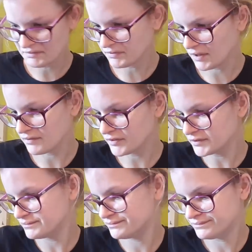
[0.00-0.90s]
A for
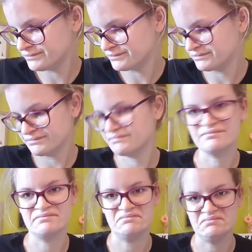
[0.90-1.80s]
effort?
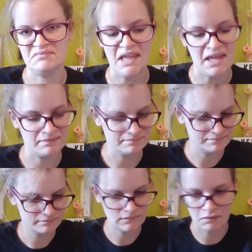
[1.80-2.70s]
Nah,
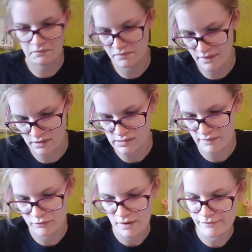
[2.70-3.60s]
I don't even think it's
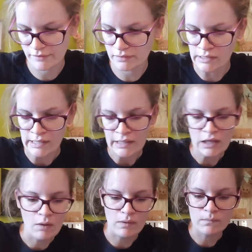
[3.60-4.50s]
A for effort.
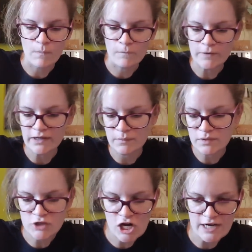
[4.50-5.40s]
Well, hopefully I can
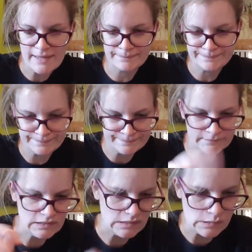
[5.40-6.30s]
return it,
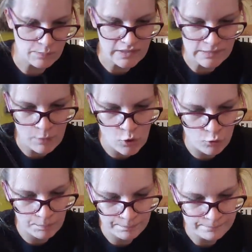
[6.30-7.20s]
because piece of poop.